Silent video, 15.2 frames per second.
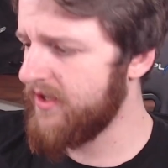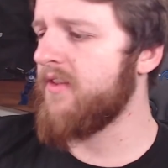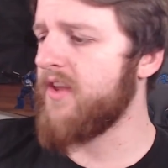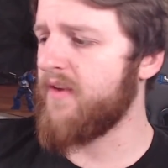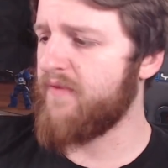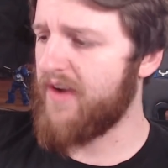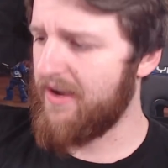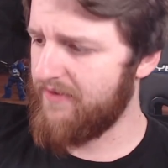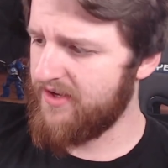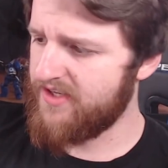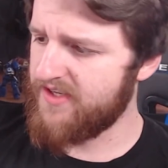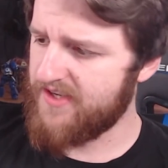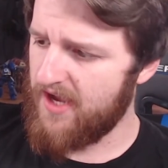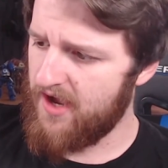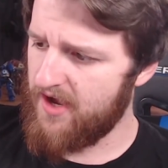that's 5
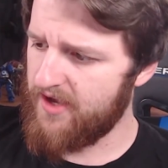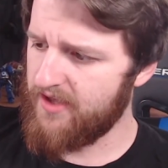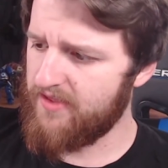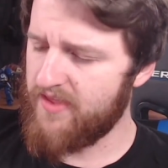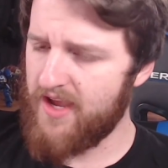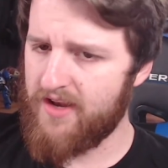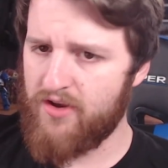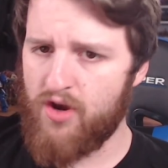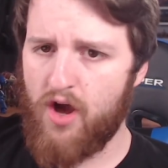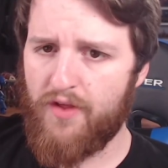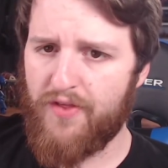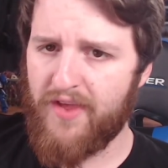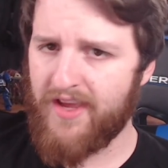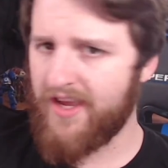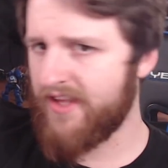inches high, then
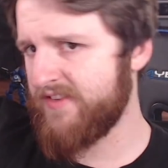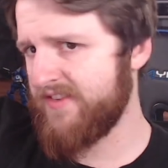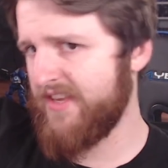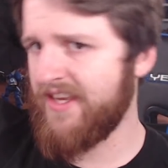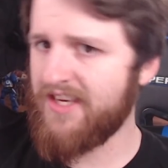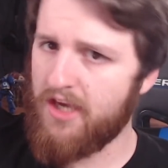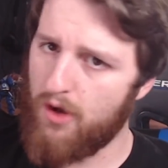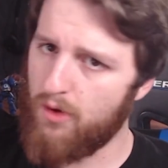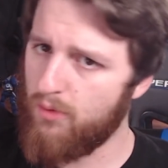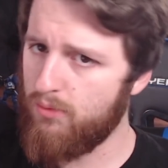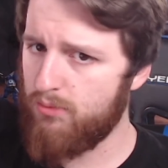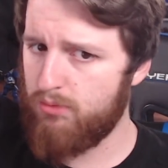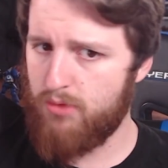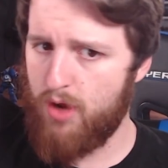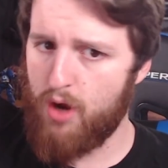nothing can see you
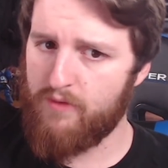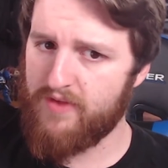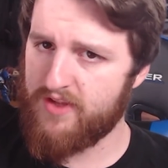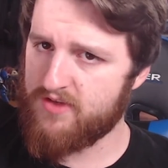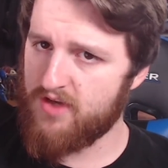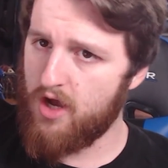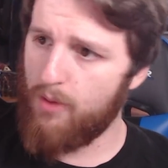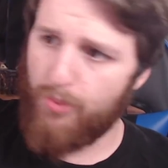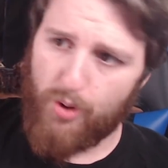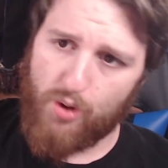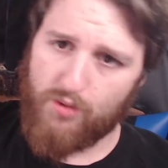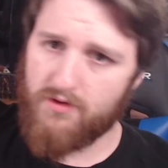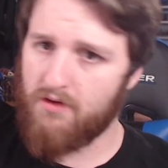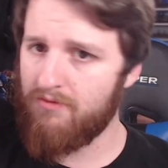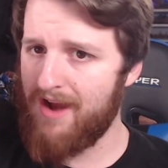over the top
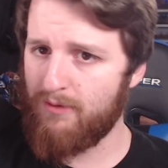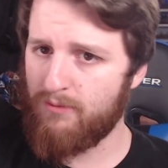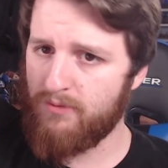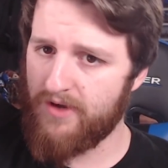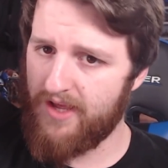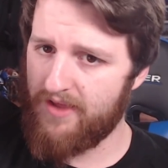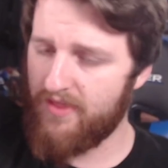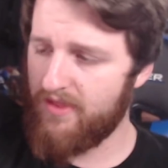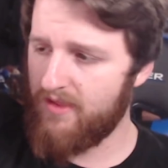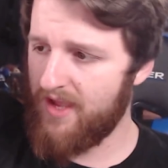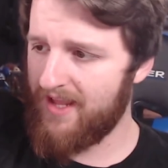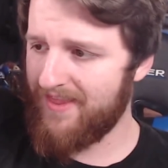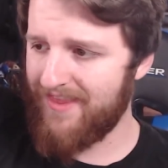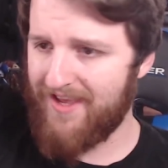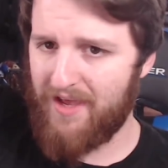or around it
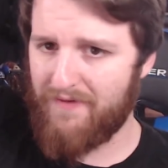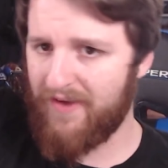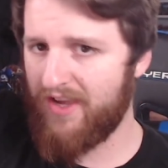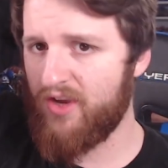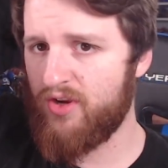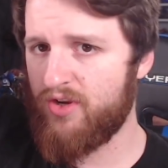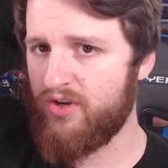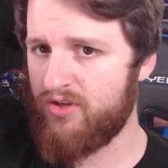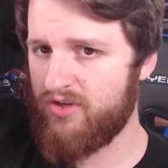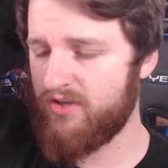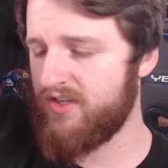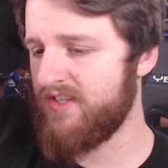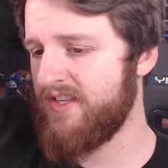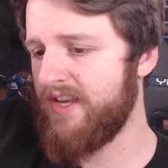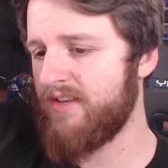if it
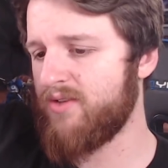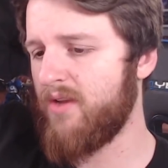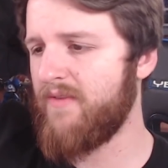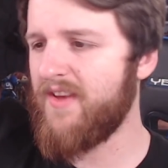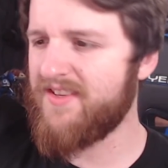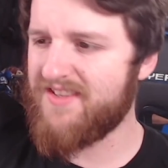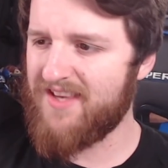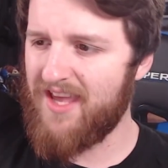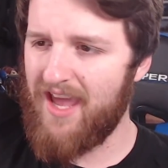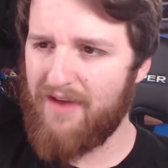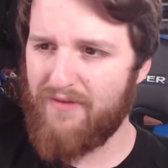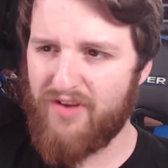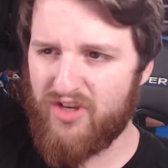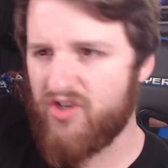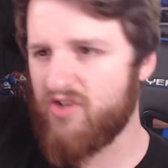touches it. So if
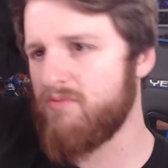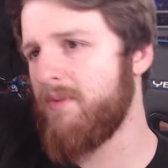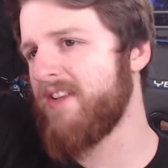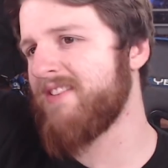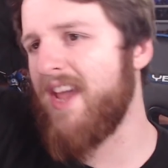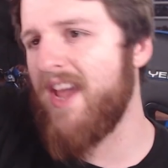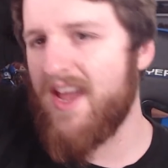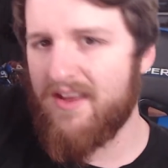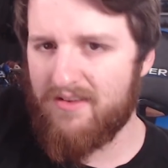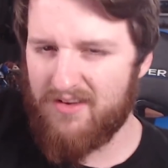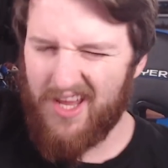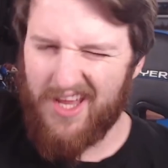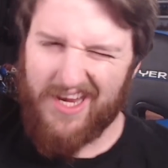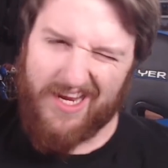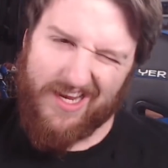you just miss it,
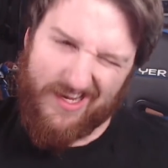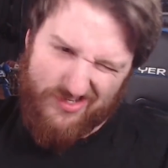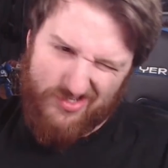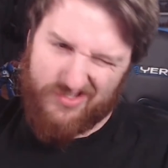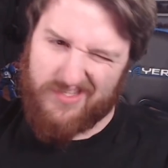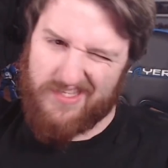then you can just